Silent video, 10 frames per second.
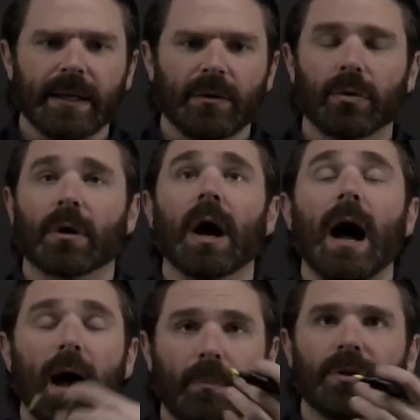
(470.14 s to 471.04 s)
or
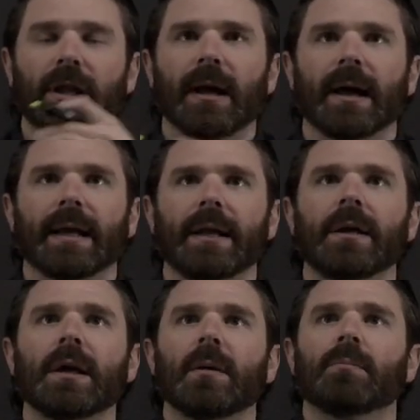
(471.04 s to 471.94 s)
applied
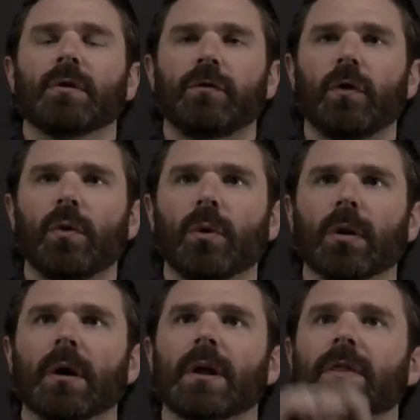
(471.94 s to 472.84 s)

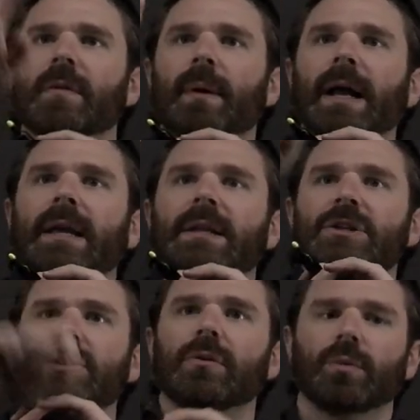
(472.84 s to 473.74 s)
before the
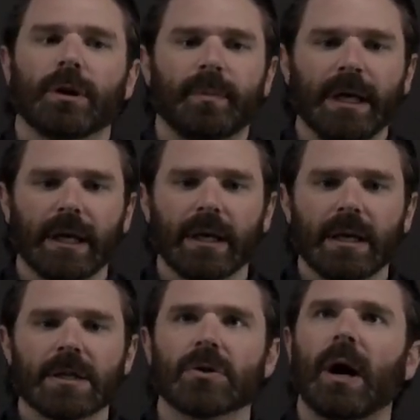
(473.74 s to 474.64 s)
biconditional would be.
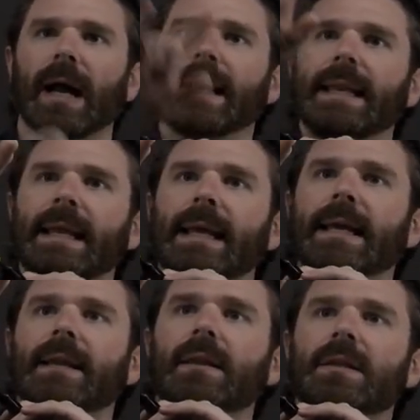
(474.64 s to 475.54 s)
So I
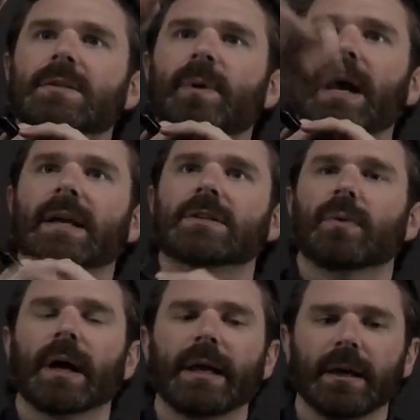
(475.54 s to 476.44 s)
need these brackets
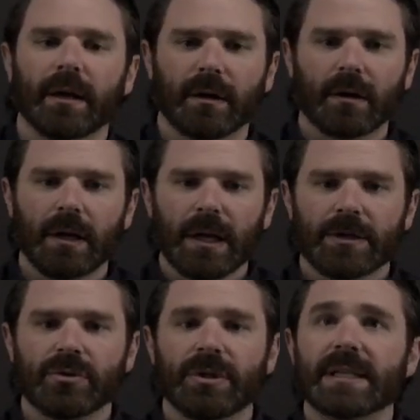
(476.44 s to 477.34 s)
right here
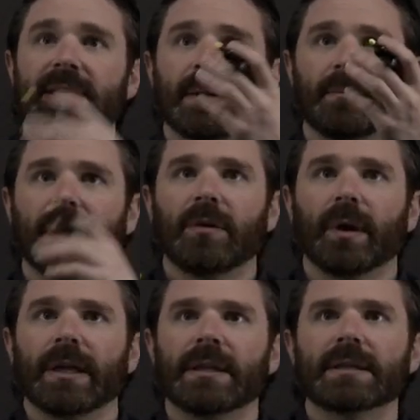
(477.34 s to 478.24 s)
to
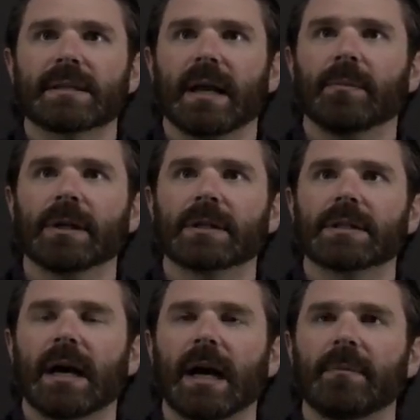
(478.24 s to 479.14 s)
disambiguate this statement.
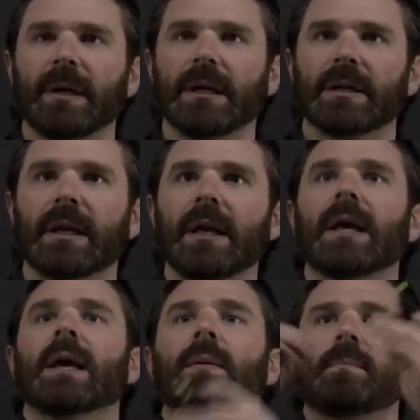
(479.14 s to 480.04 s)
I mean
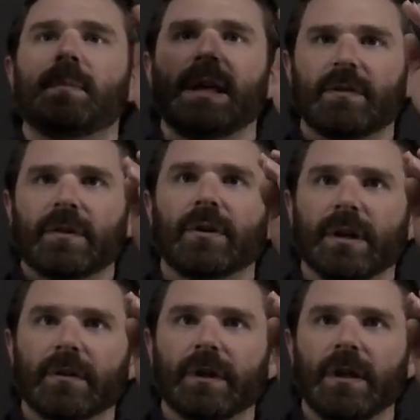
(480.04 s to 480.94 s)
P if and only
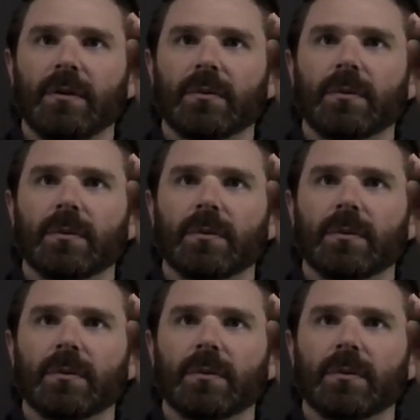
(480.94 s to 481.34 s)
if Q